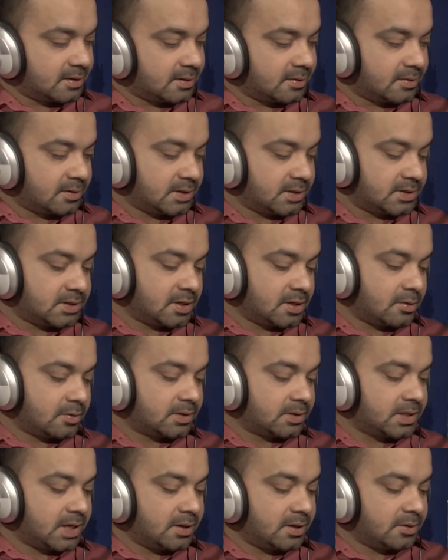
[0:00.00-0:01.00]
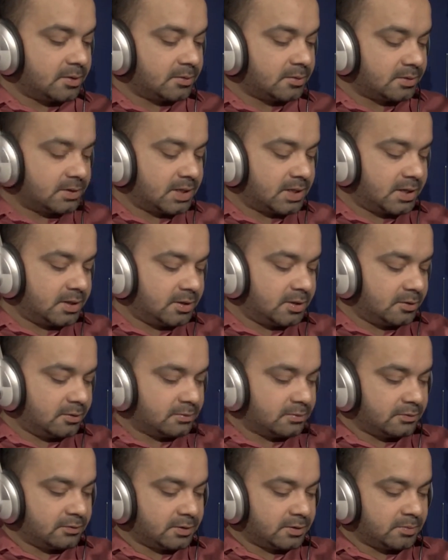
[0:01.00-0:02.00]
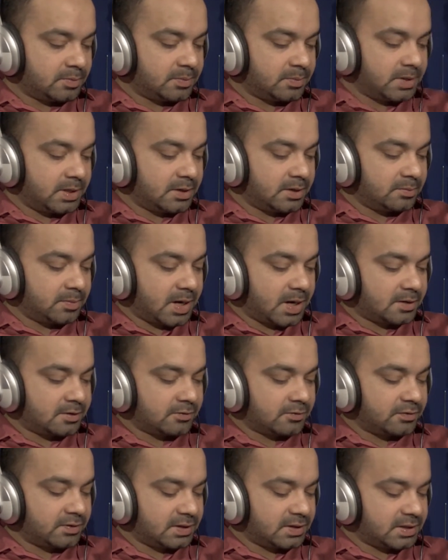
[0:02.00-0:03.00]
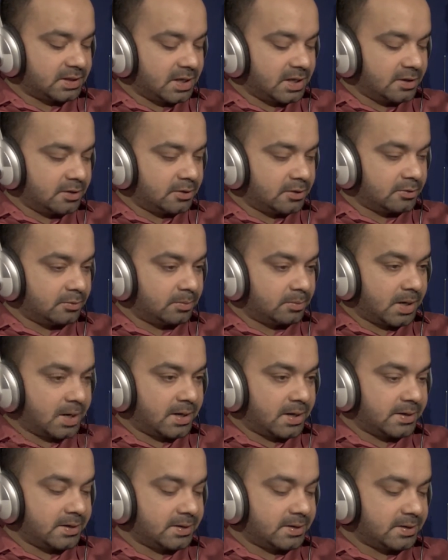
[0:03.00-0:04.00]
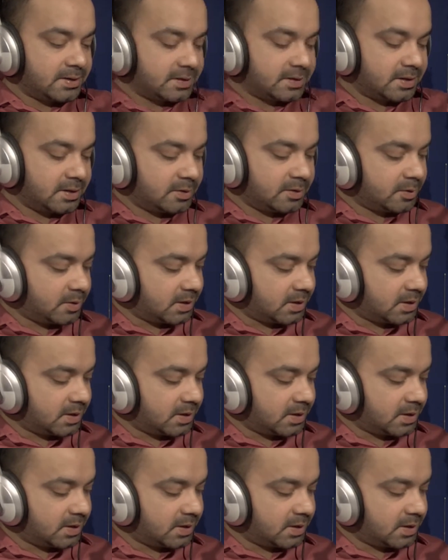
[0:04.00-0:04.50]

Okay, ciao. All right. Thank you. Thank you for being part of it. Thank you. Bye. Thank